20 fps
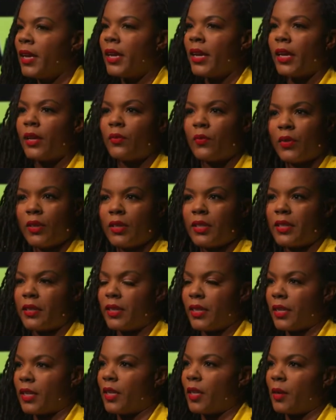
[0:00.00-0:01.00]
and really
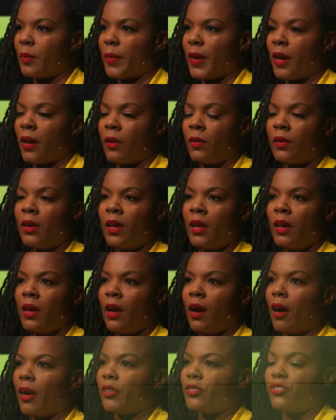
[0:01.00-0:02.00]
thinking about our